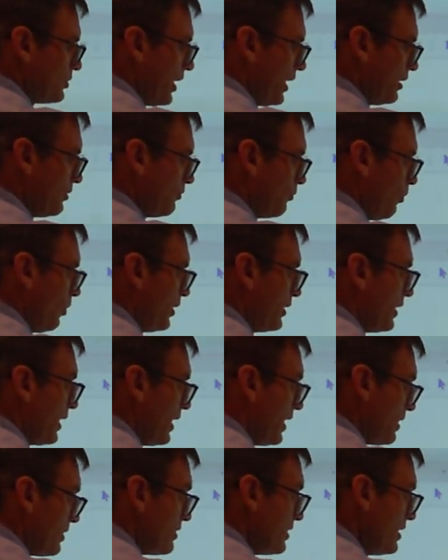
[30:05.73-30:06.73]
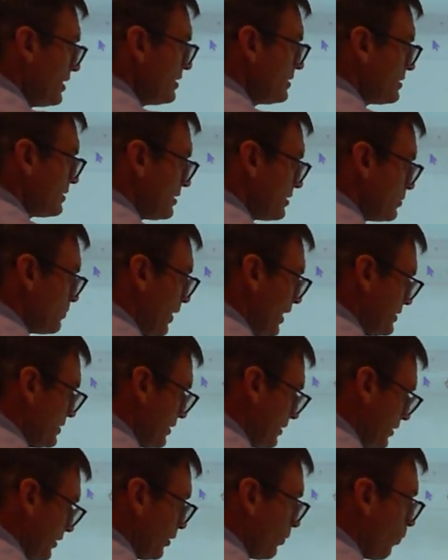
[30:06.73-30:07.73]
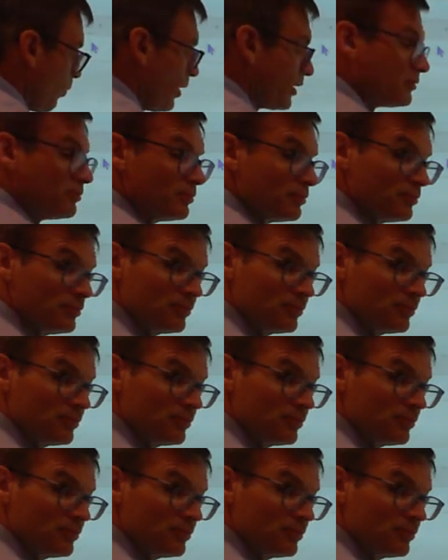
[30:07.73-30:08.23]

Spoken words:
-1, this is basically a 1.